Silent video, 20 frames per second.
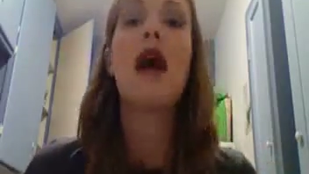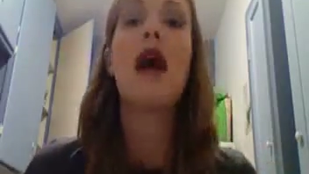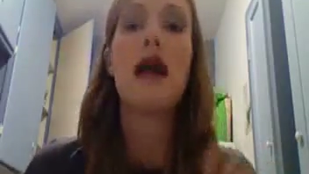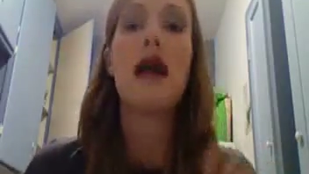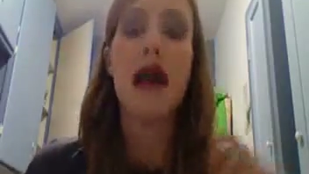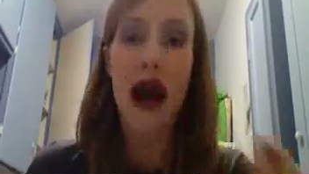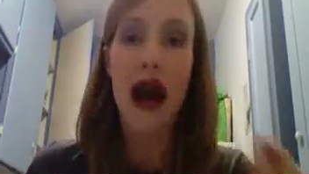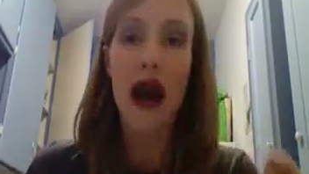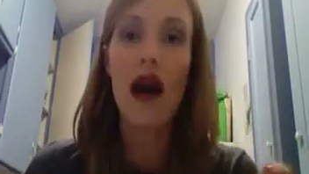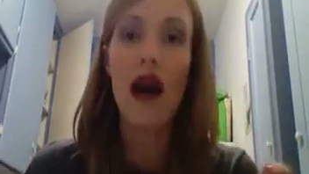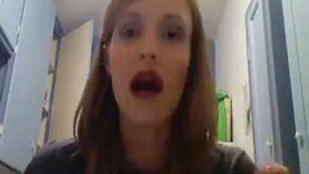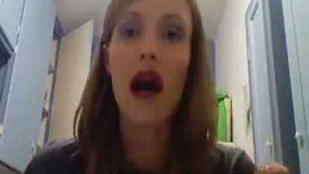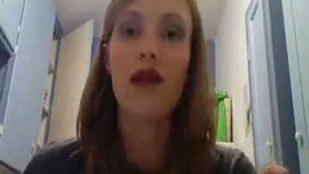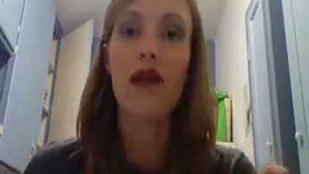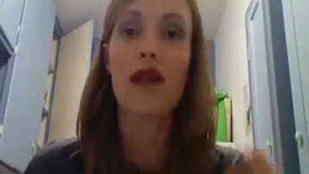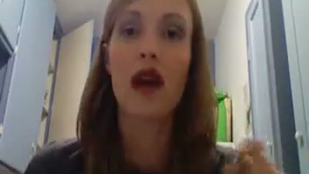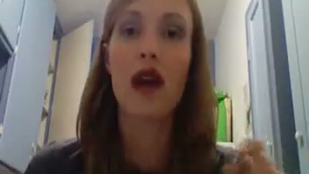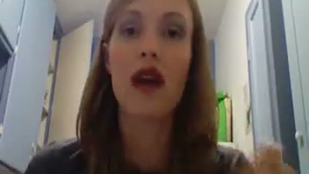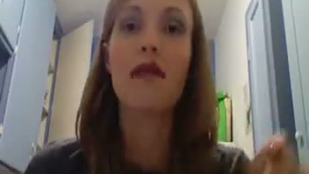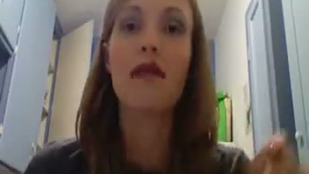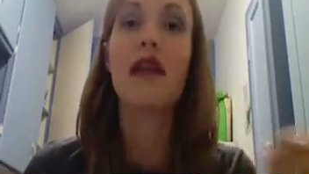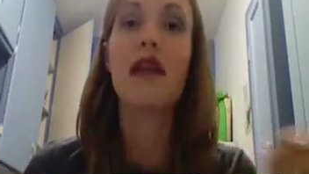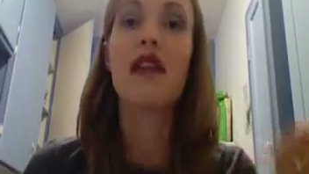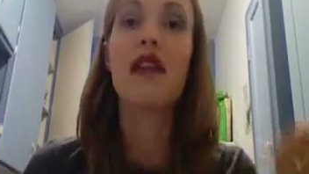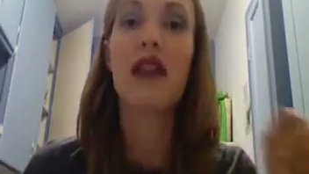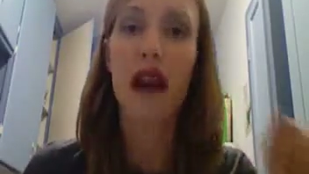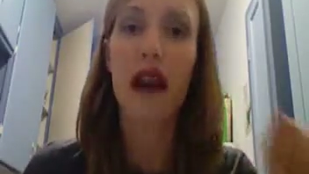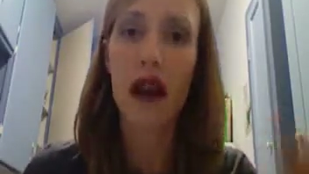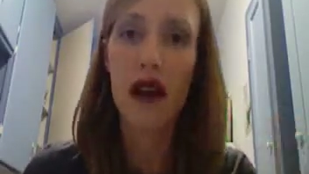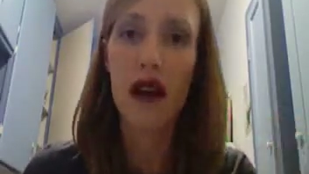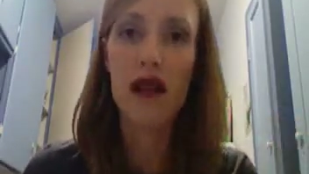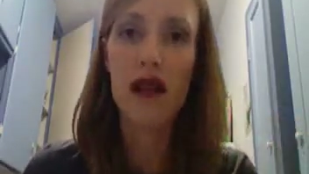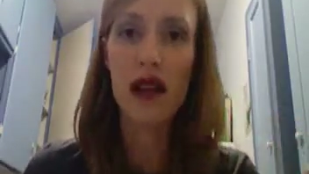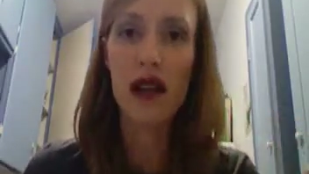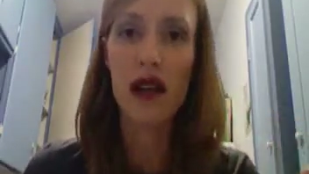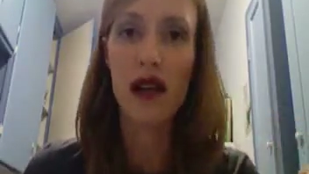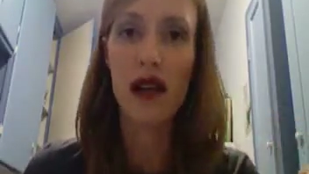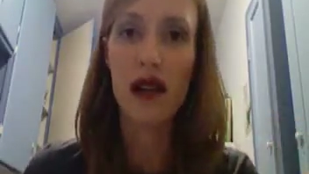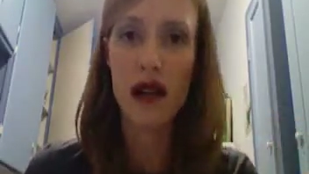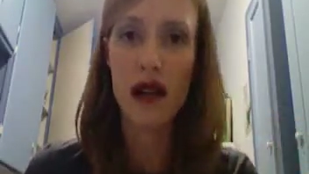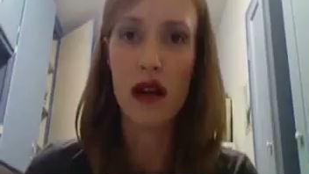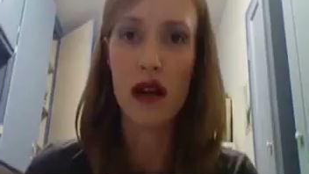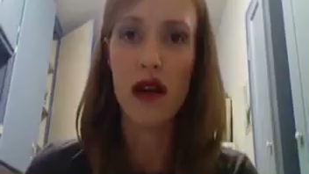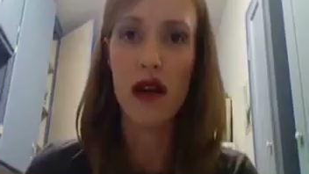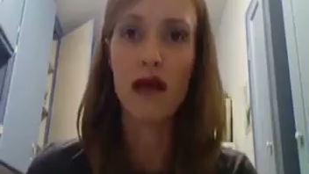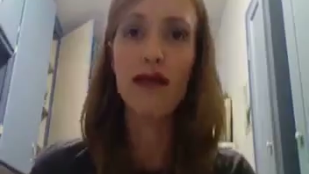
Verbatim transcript: Yeah, it was hard for me to take her serious too.